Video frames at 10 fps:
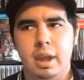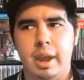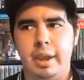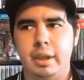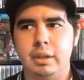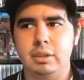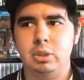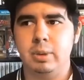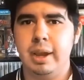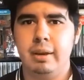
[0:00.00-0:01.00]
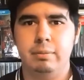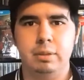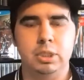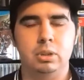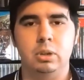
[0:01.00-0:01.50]
and you have
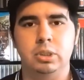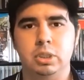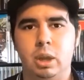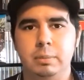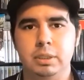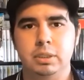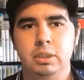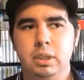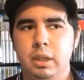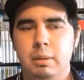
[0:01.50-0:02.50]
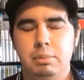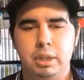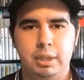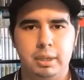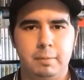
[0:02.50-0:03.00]
the song Somnus
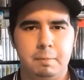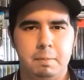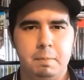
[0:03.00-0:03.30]
playing